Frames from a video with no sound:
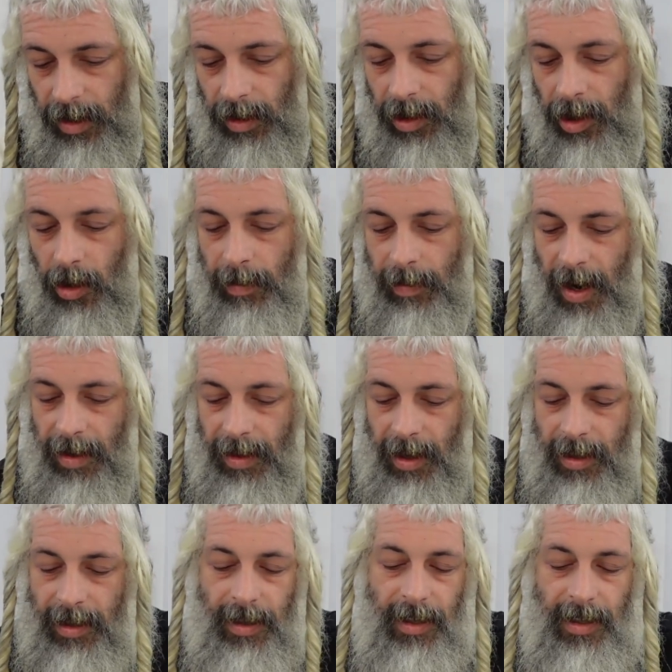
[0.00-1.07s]
Lomar, that
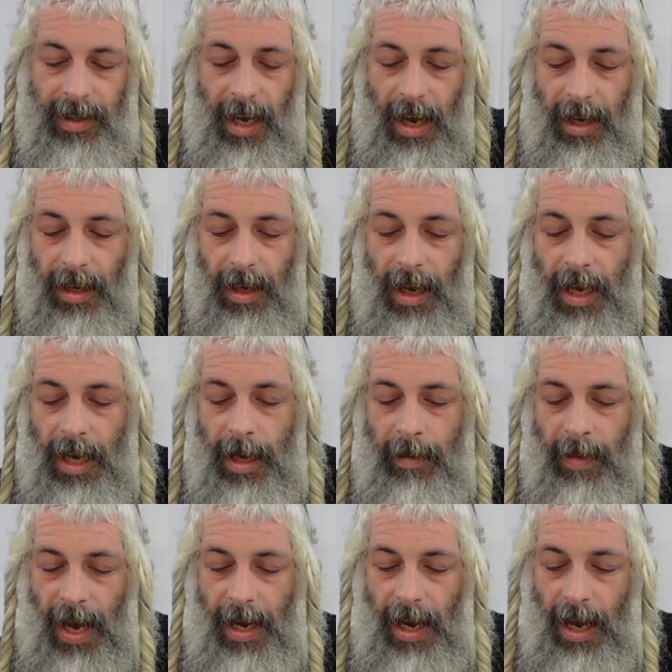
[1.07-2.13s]
is to say, im
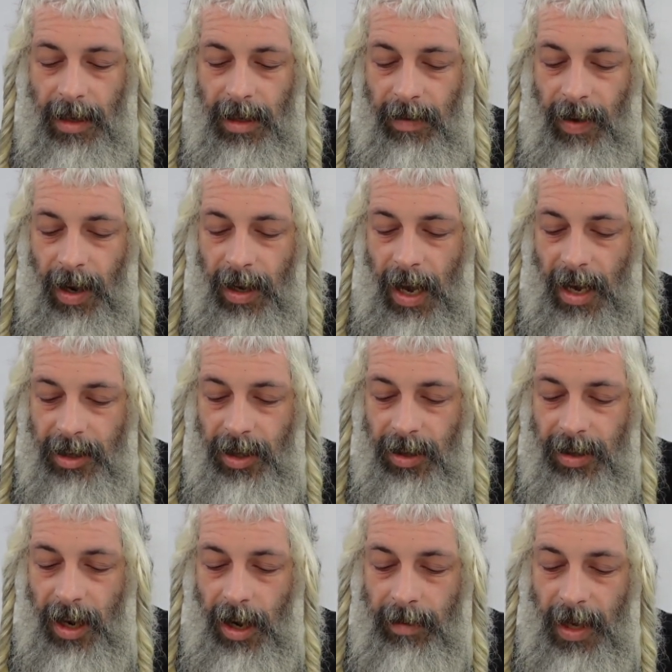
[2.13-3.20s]
haya davar kasher
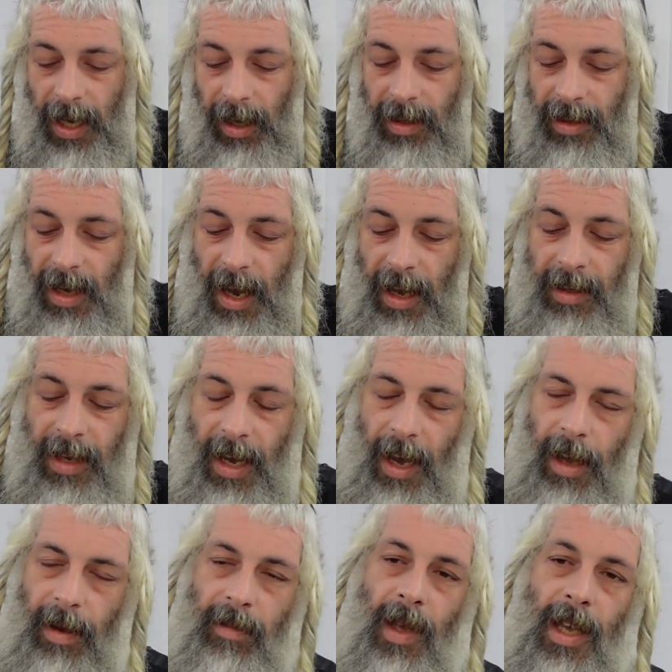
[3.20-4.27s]
terem yachate
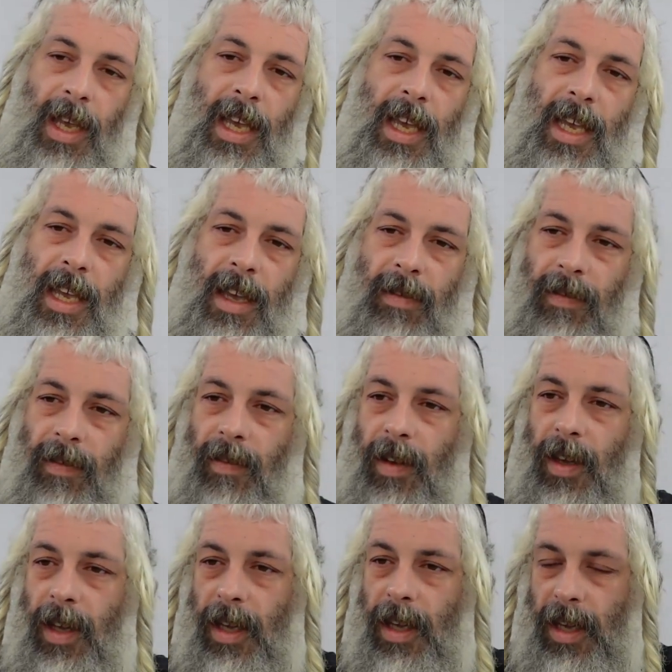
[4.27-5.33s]
adam, if
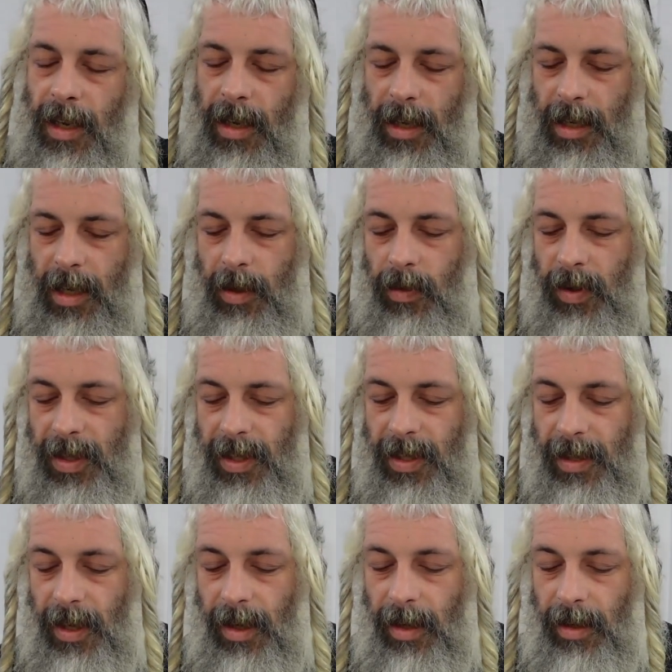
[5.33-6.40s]
he was
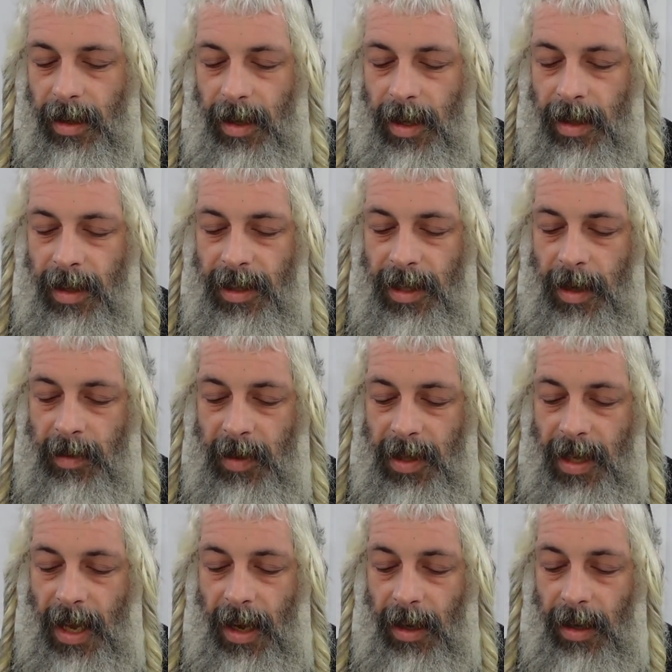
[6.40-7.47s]
still in the same
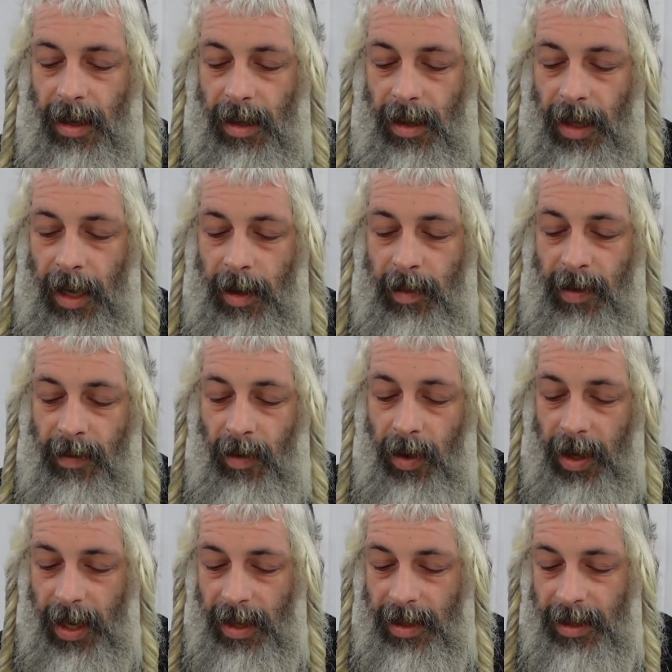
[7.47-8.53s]
state like before
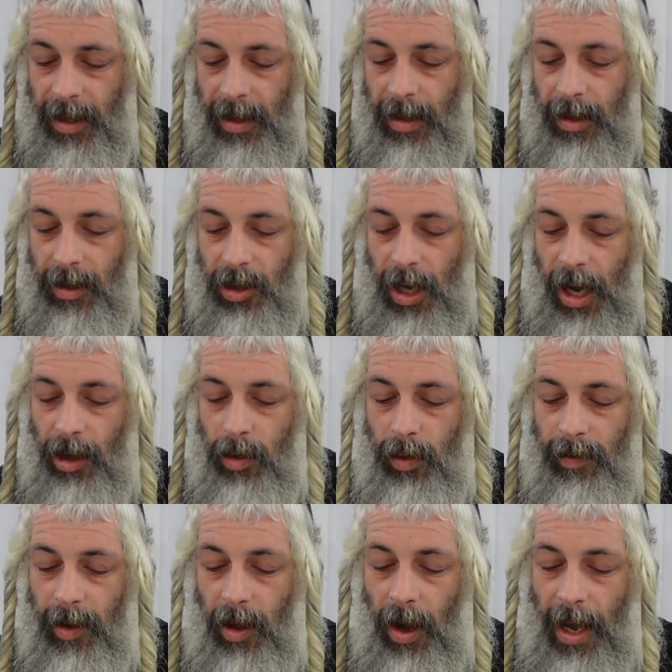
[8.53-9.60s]
he had sinned,
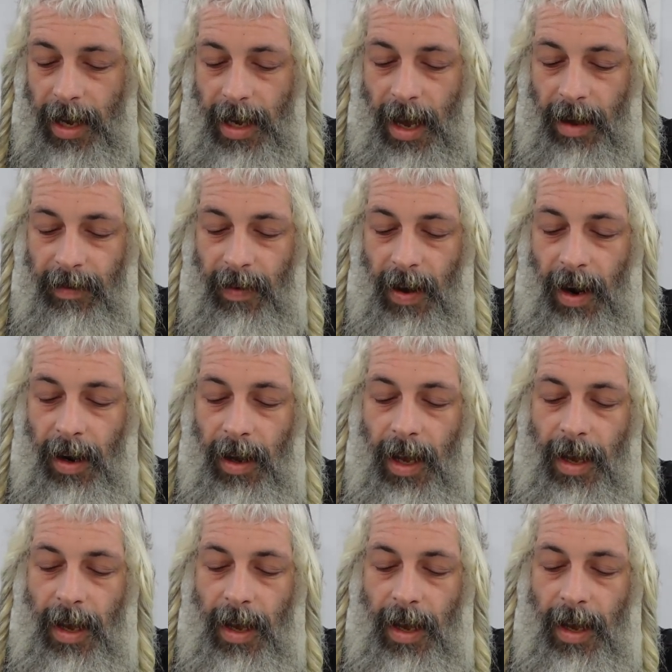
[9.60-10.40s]
shaguf lo haya afar,